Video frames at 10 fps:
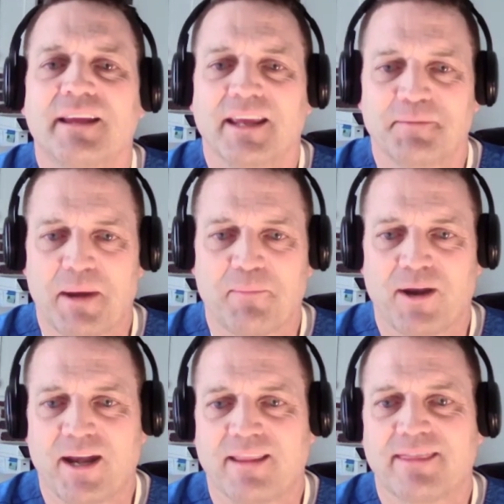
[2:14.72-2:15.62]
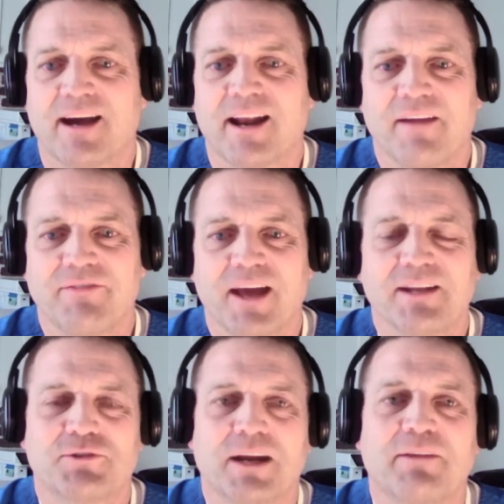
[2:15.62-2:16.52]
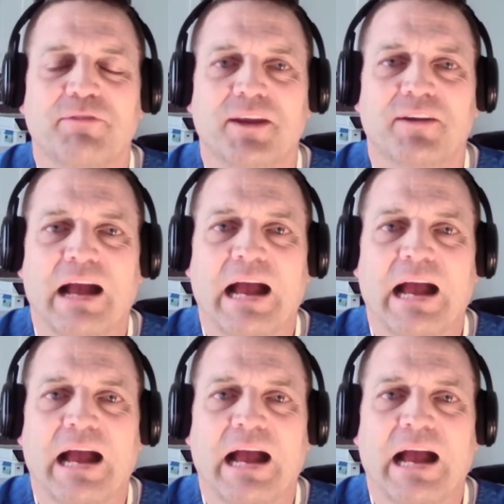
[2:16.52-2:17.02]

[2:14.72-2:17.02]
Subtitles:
in my brain, and thought, I've got to try to figure